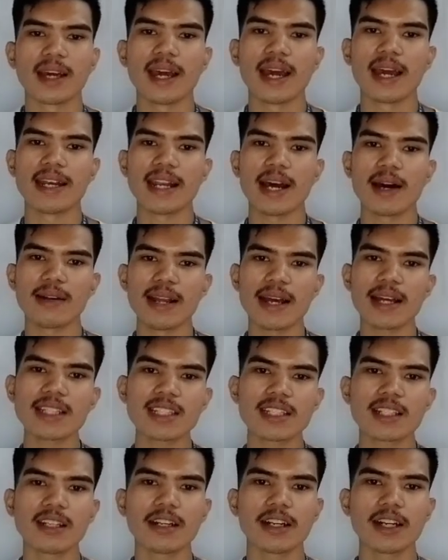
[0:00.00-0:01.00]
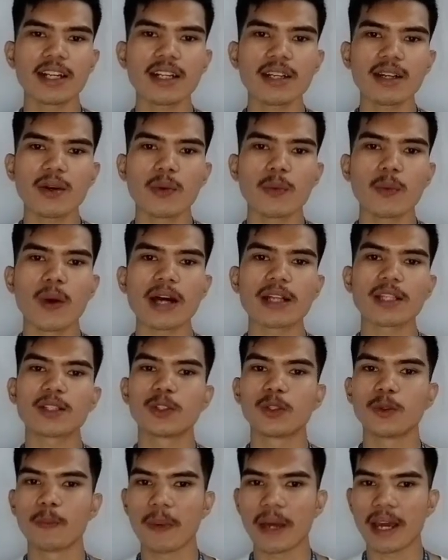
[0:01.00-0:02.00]
And now let's learn what
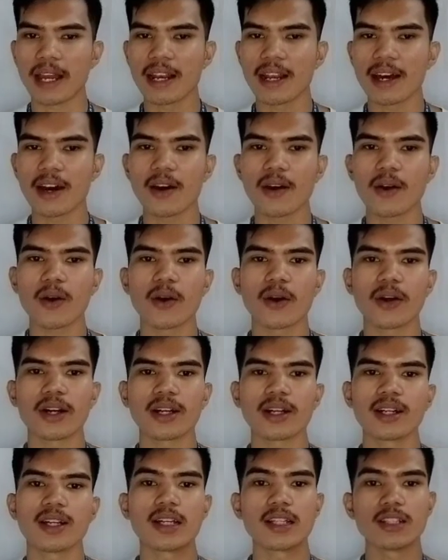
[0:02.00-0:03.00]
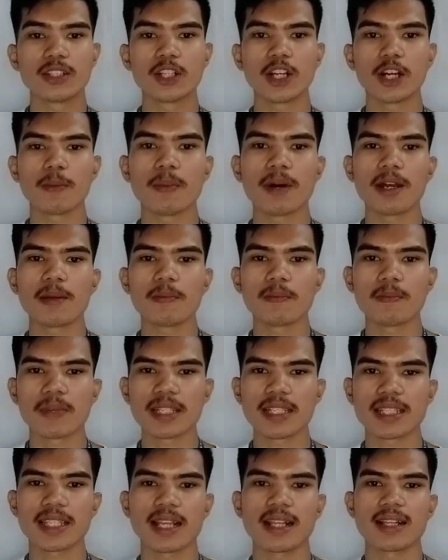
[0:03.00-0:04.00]
rubella or German
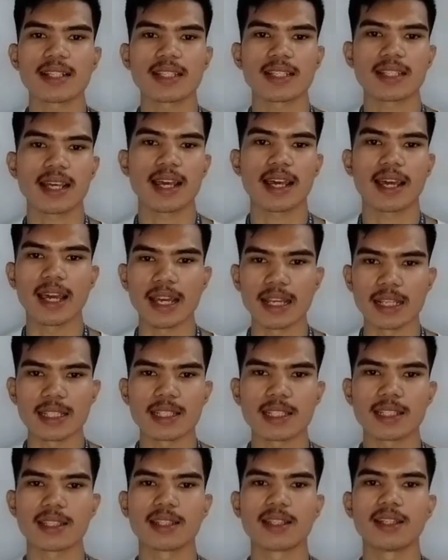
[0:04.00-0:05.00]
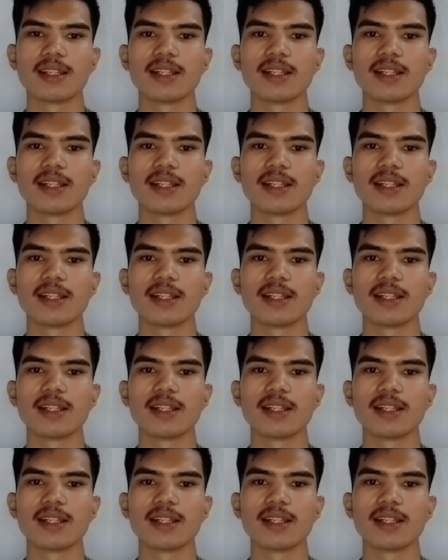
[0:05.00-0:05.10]
measles is.